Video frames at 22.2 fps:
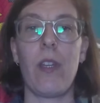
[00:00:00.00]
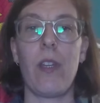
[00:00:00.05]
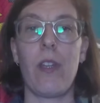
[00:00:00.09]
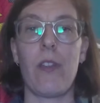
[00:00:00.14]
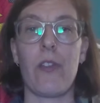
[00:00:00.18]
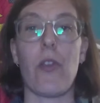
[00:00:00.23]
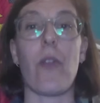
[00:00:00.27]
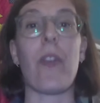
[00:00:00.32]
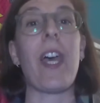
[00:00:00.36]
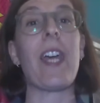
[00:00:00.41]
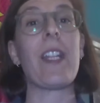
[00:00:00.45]

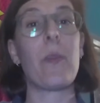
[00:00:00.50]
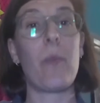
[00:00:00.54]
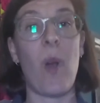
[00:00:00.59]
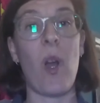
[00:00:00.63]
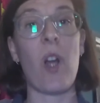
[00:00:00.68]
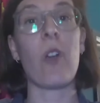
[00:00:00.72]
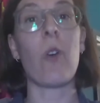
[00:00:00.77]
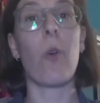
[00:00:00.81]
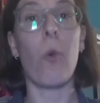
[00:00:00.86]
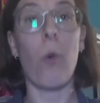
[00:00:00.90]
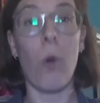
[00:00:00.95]
So that's
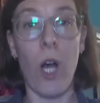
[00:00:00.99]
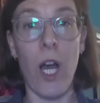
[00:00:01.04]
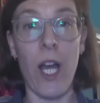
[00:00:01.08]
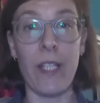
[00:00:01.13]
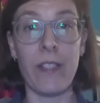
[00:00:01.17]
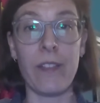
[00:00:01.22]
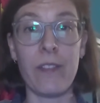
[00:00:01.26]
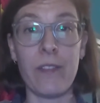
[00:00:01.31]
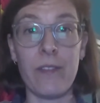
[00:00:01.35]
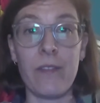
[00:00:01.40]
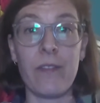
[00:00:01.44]
part
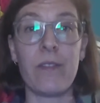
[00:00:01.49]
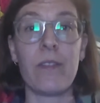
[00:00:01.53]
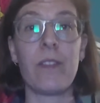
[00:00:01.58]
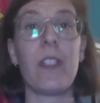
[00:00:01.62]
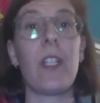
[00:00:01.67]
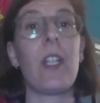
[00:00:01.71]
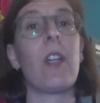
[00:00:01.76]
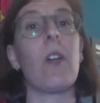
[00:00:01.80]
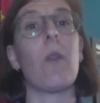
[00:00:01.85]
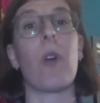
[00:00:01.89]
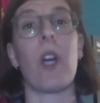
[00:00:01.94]
one,
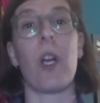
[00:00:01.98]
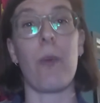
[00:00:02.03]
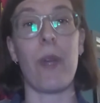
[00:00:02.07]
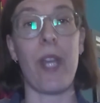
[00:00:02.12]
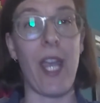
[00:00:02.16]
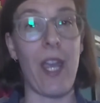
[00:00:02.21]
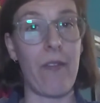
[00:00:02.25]
where we